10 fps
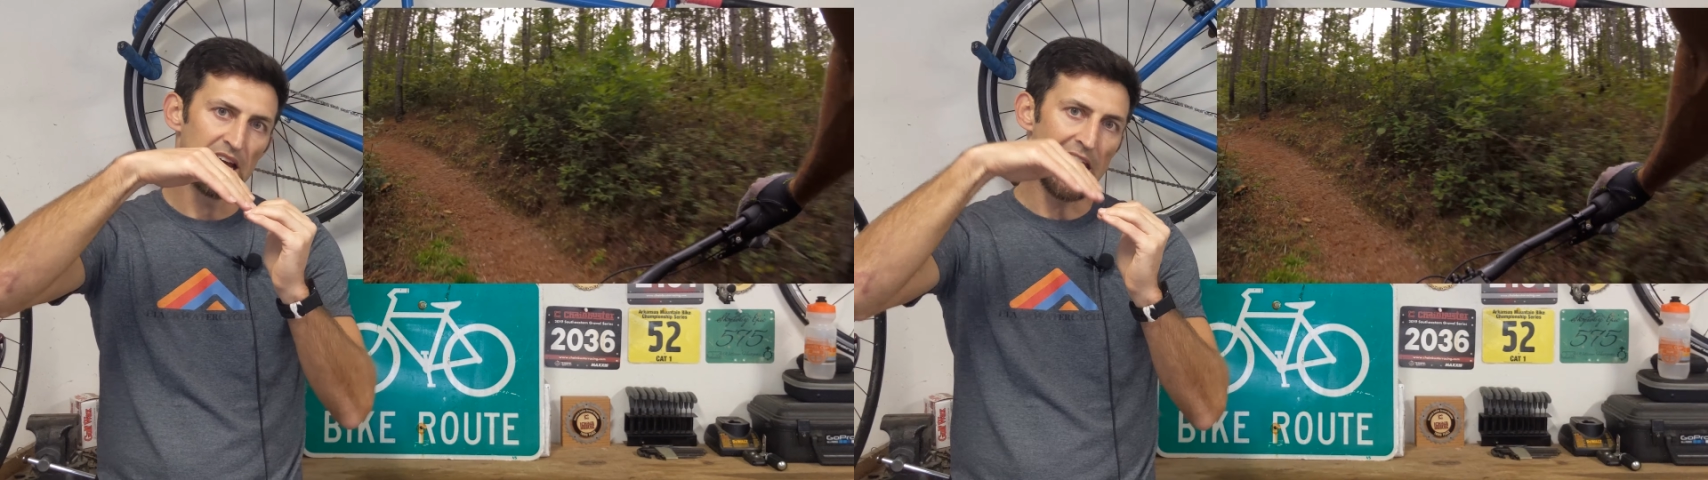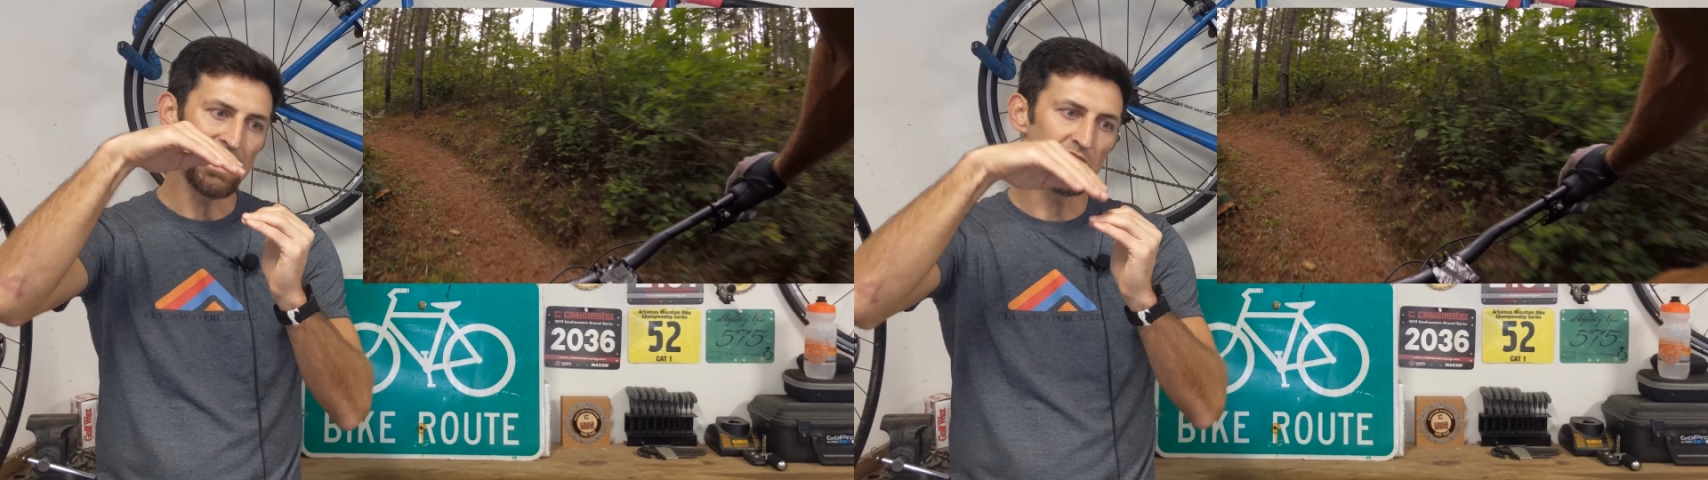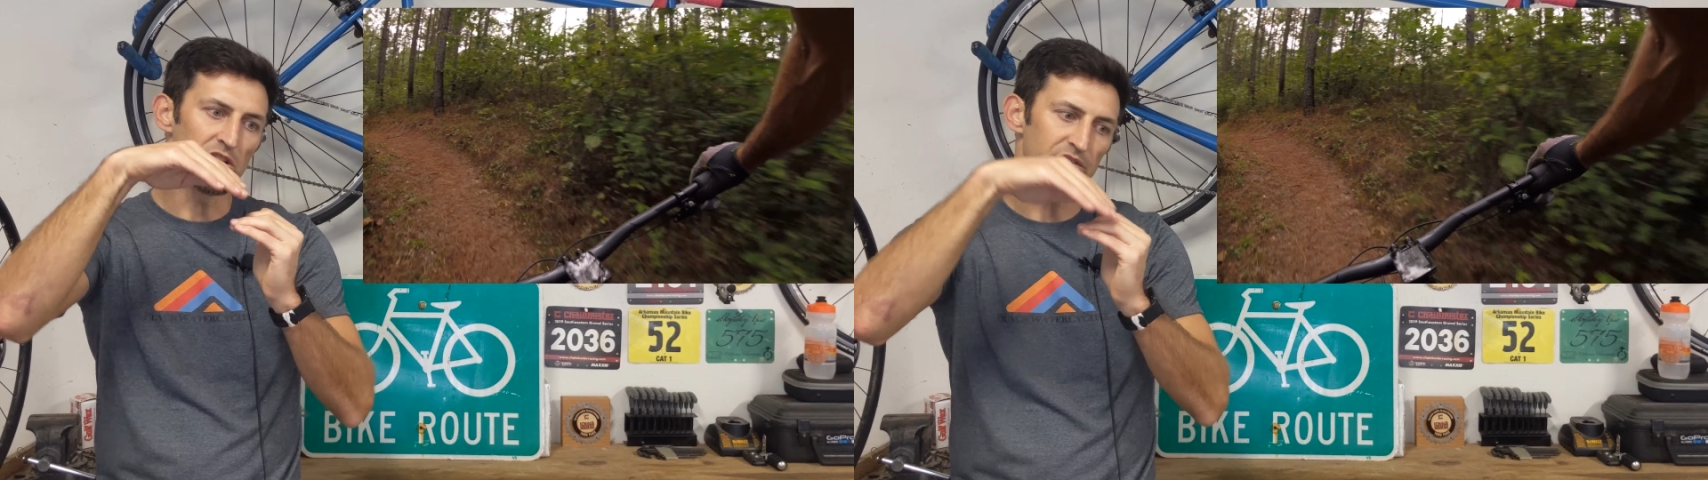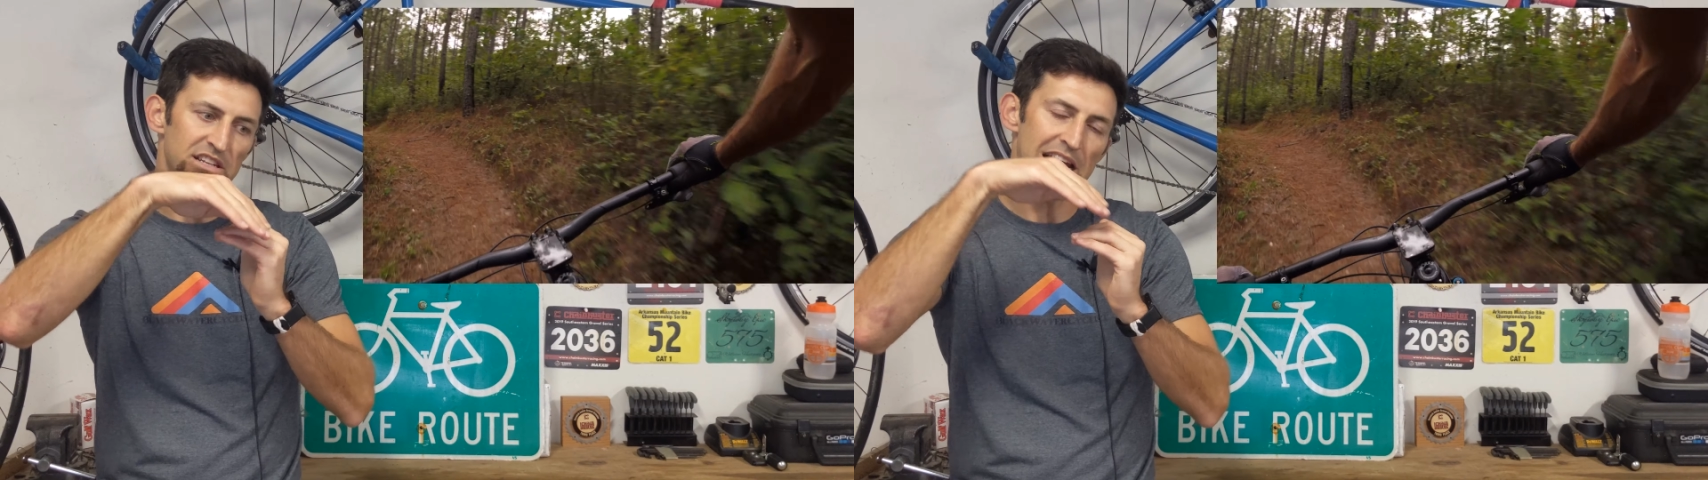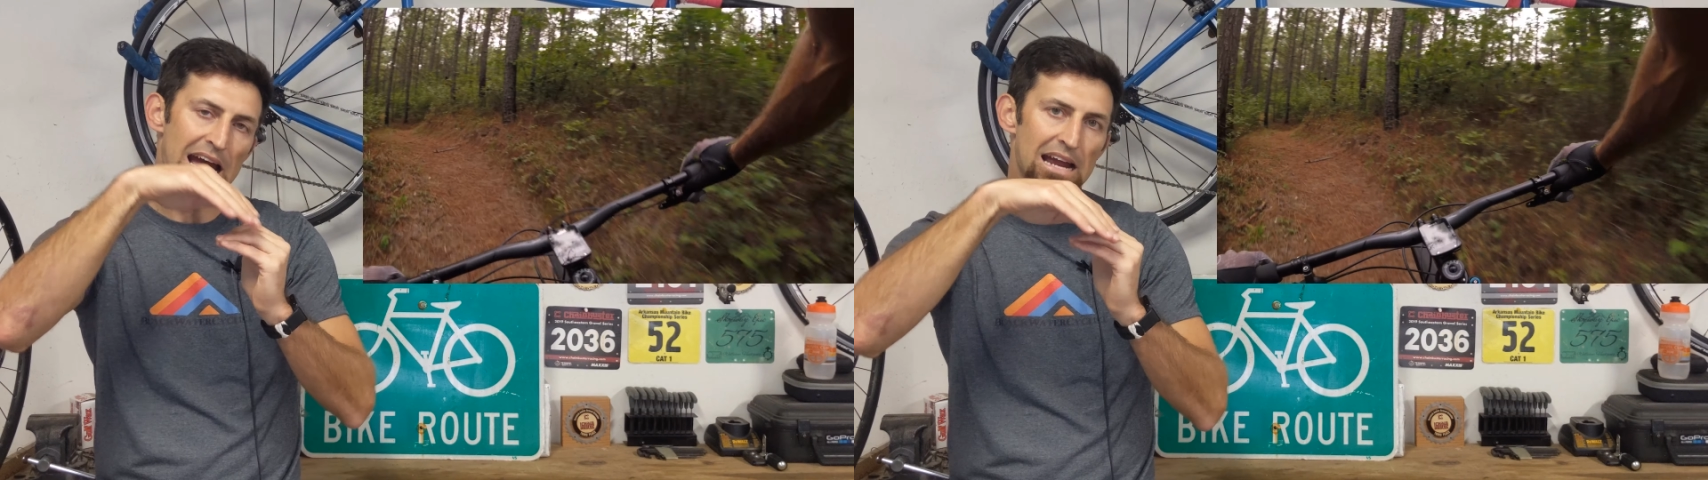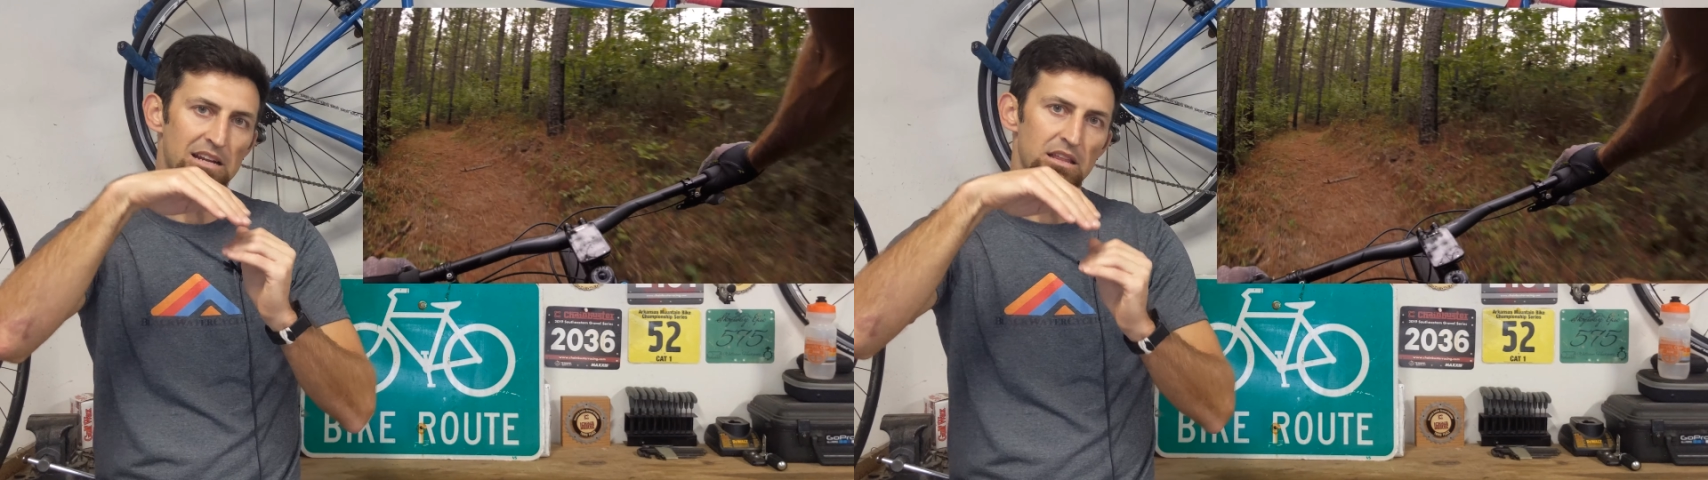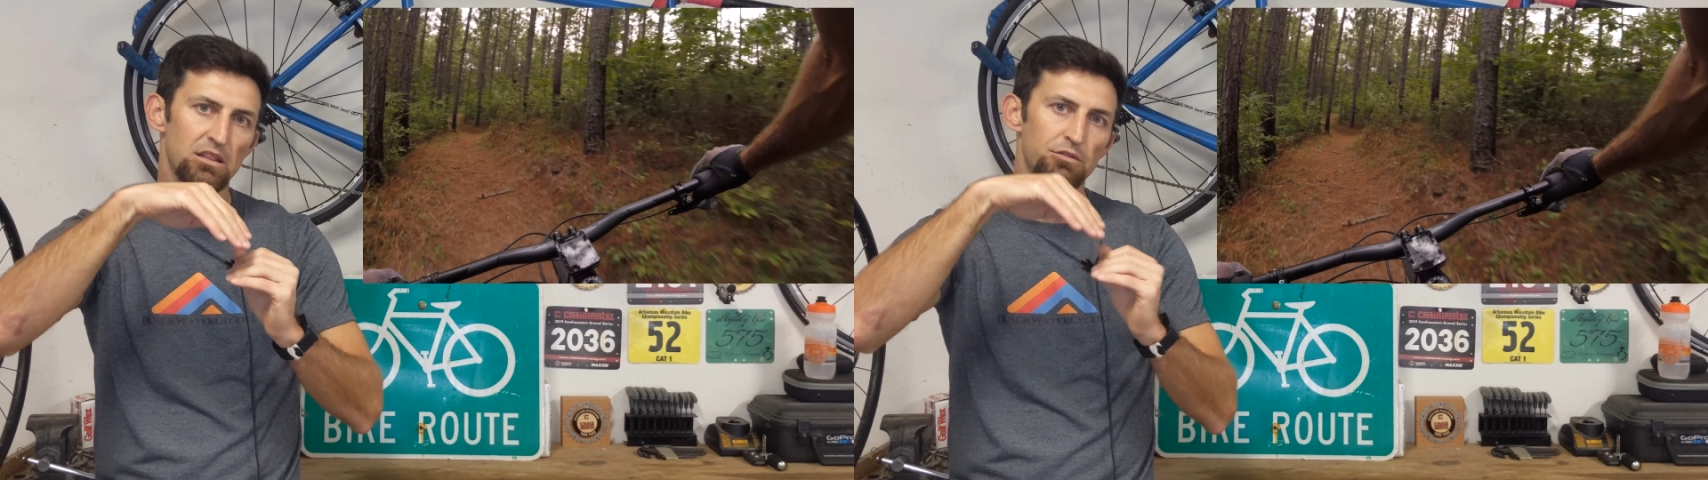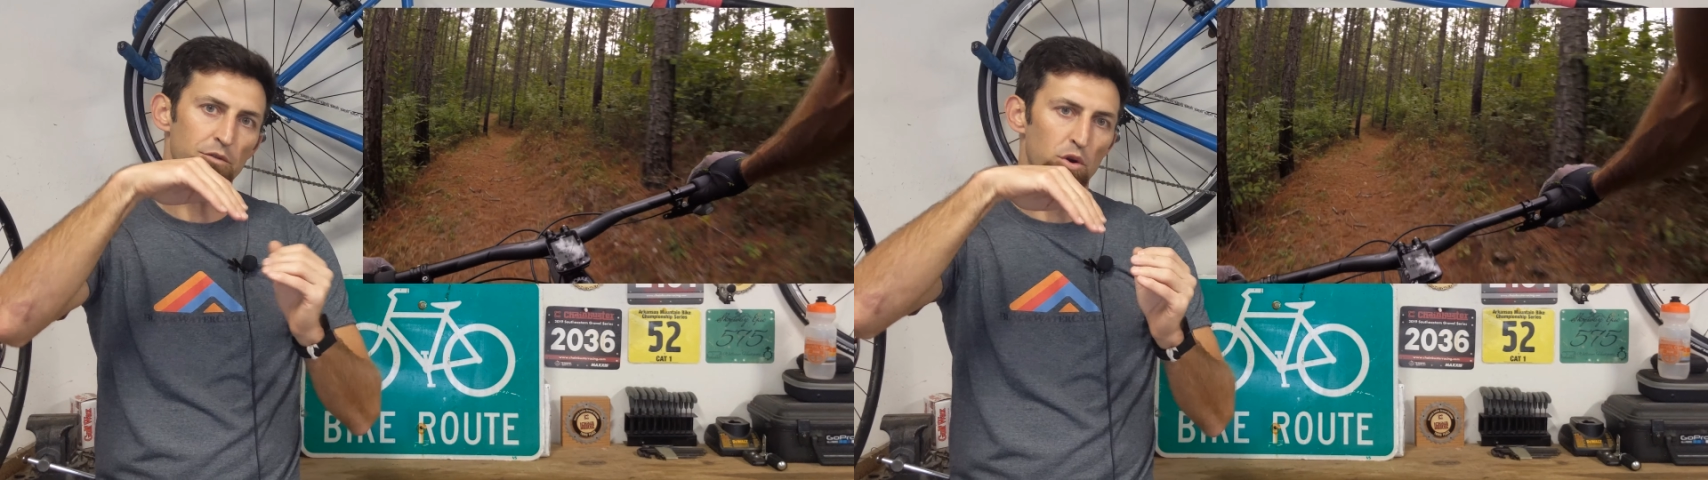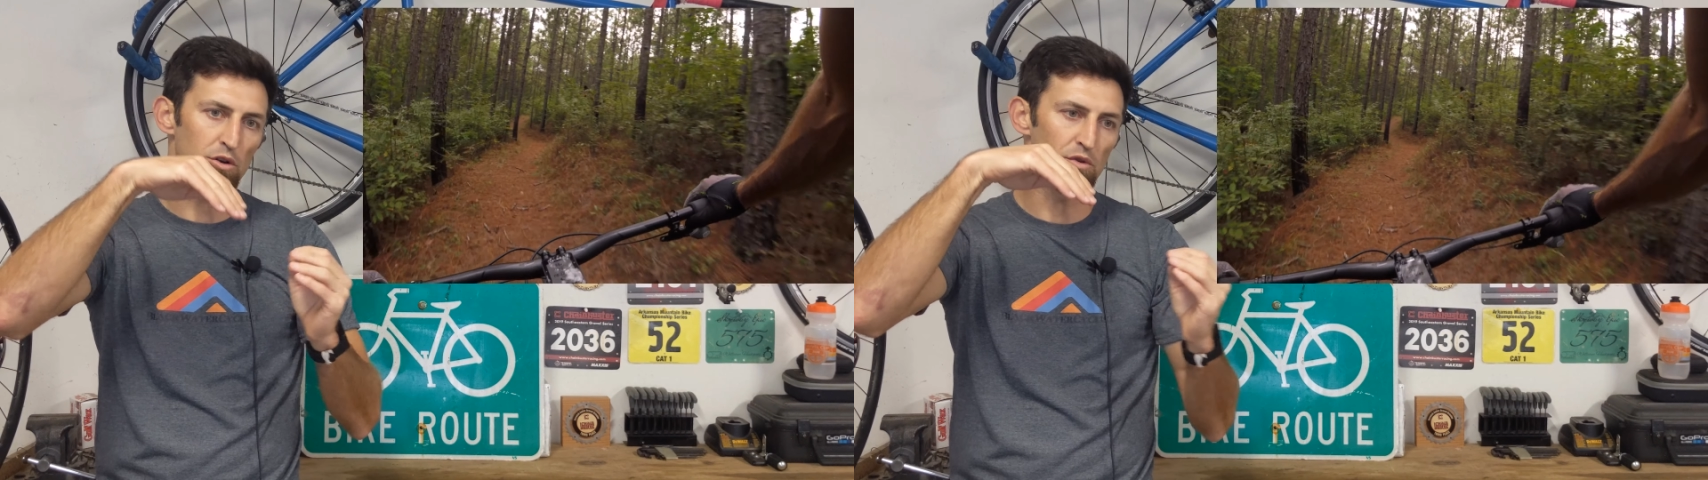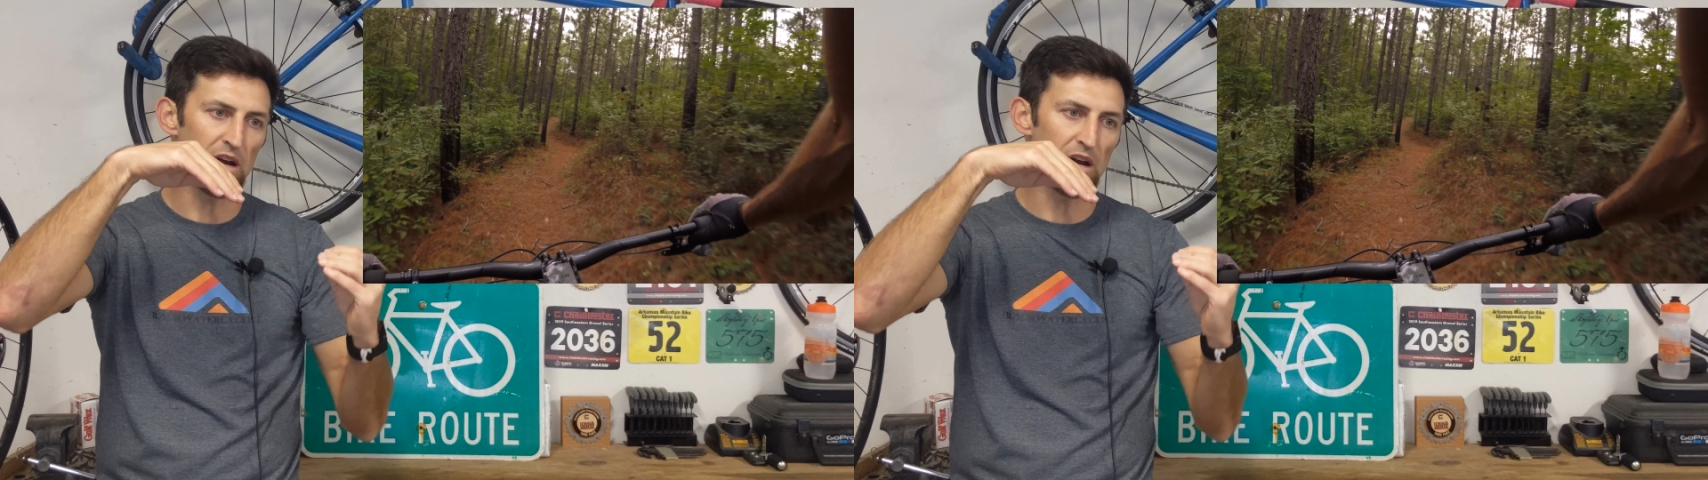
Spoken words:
angle of attack that the fork